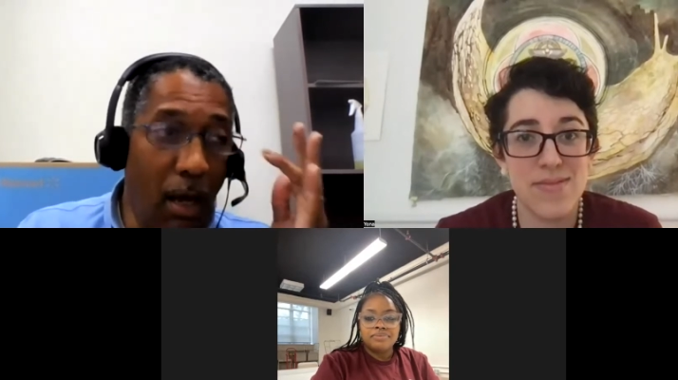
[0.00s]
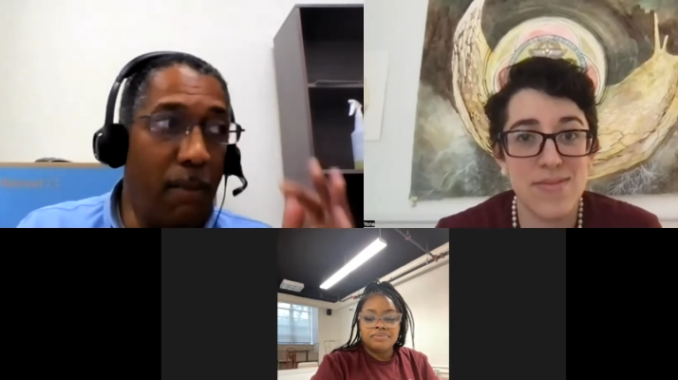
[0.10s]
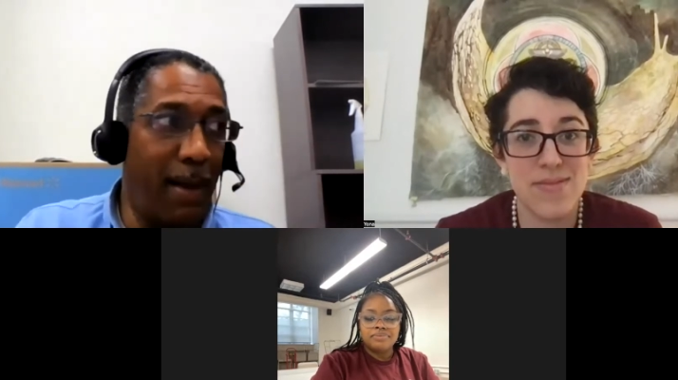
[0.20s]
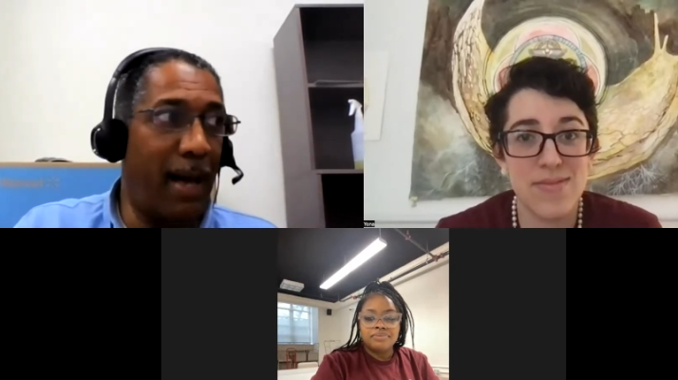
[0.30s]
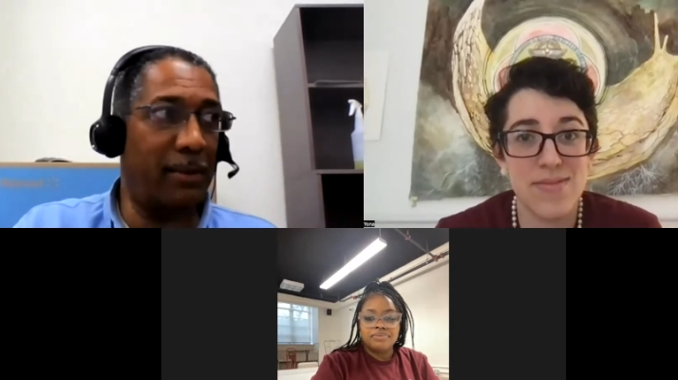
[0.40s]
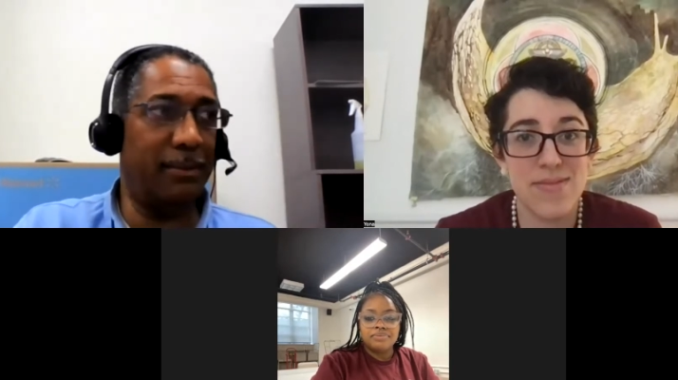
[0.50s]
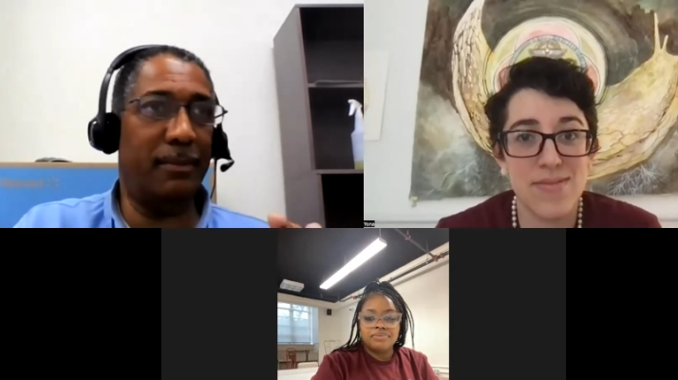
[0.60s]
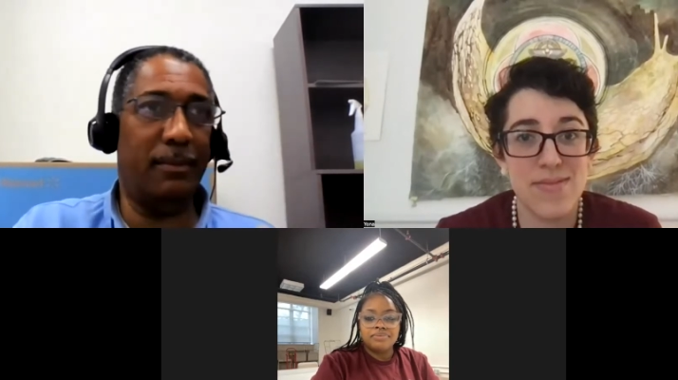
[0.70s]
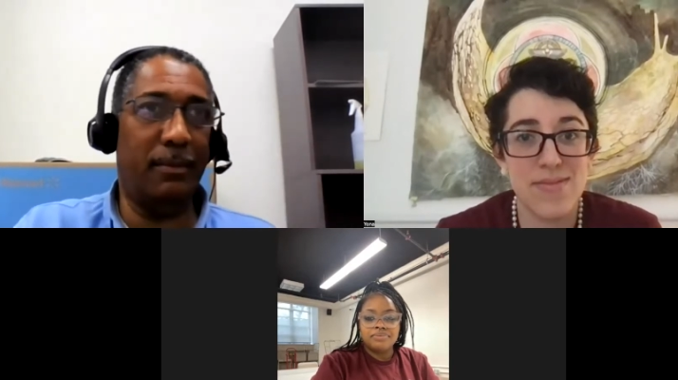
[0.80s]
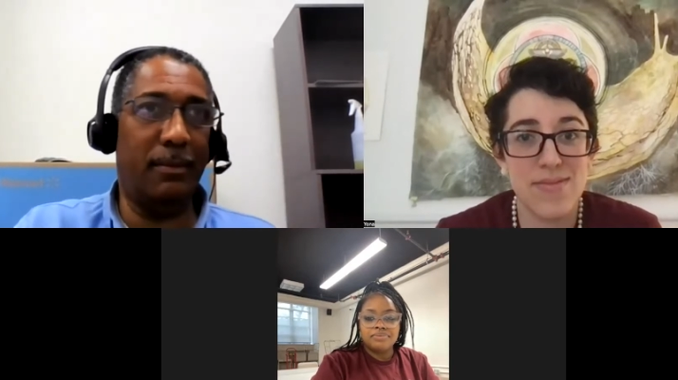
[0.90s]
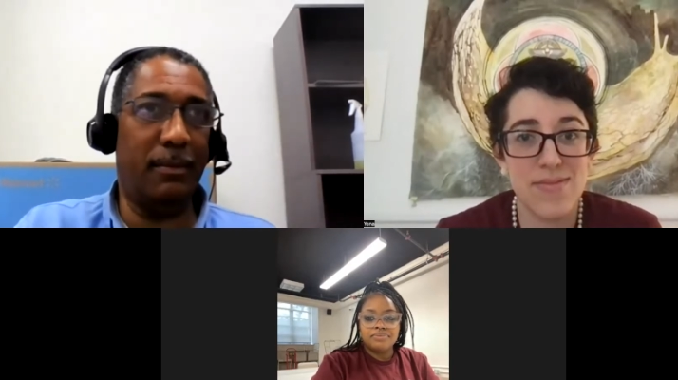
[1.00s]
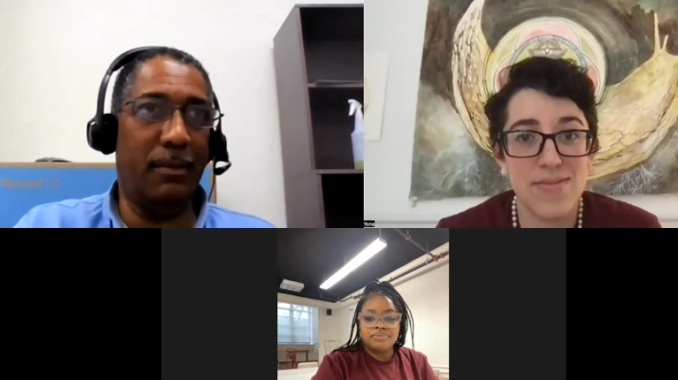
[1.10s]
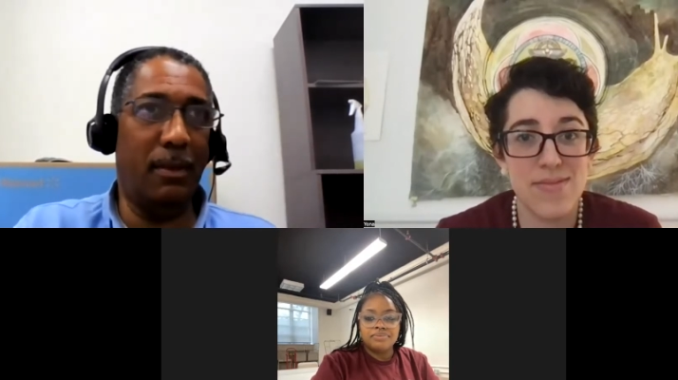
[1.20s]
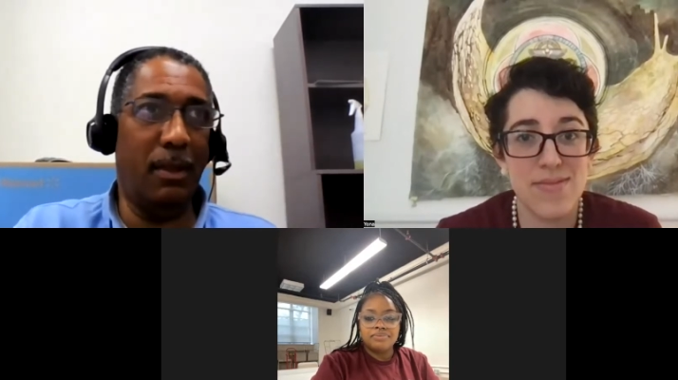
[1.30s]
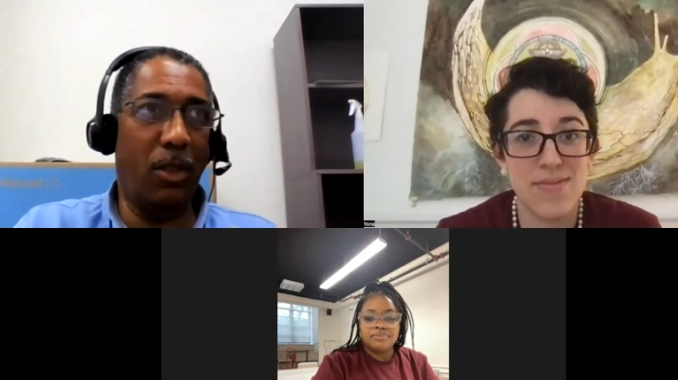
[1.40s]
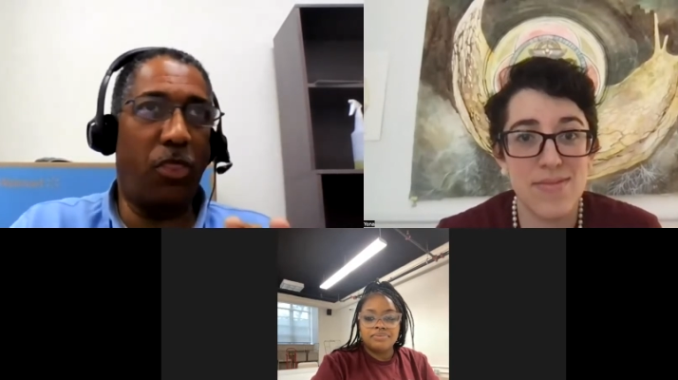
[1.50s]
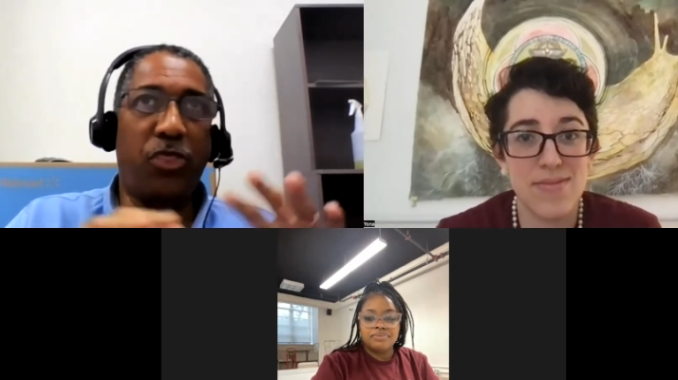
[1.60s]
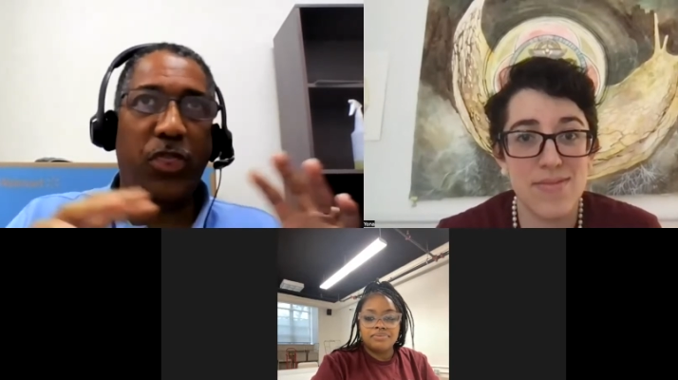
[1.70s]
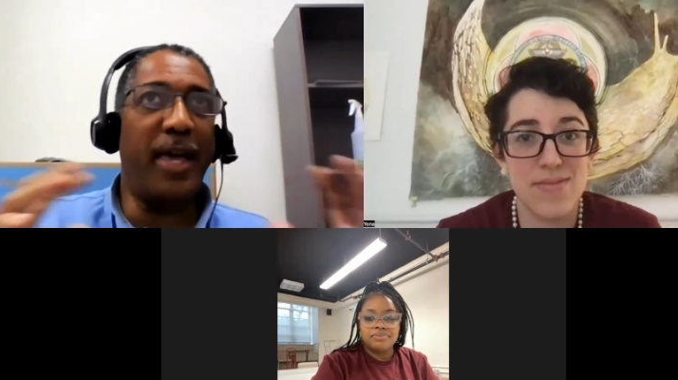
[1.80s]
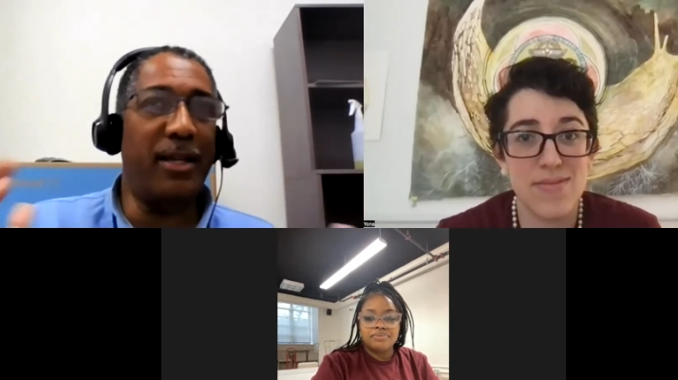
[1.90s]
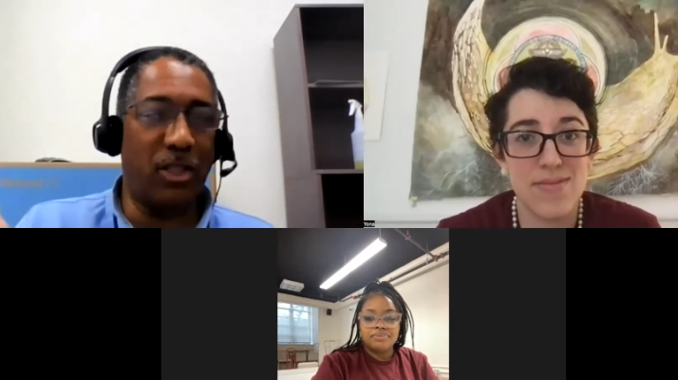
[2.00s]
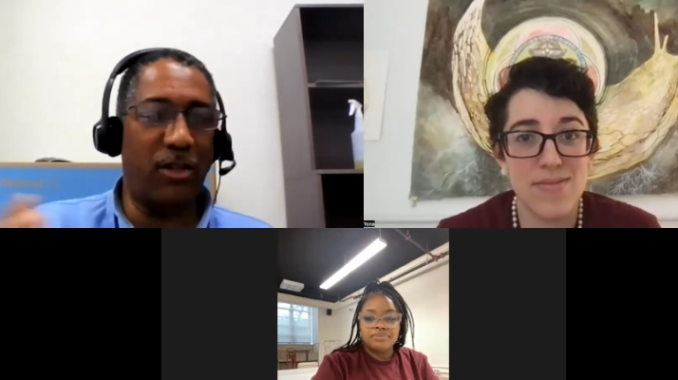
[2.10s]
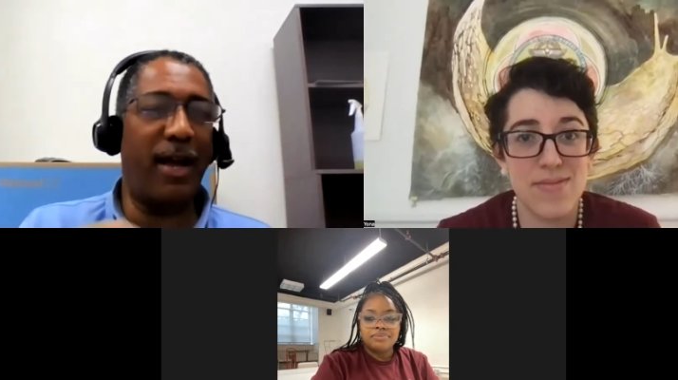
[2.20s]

Speaker 1: about things that